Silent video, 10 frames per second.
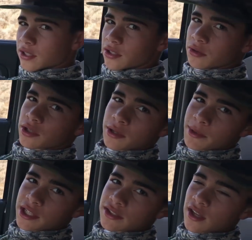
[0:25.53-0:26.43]
if they do, we're going to
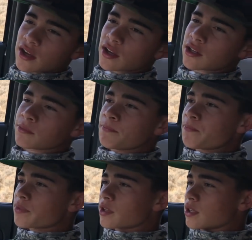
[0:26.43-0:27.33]
make a stalk on them
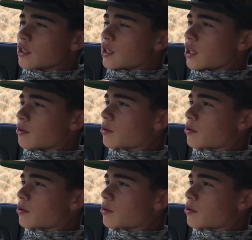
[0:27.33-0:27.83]
and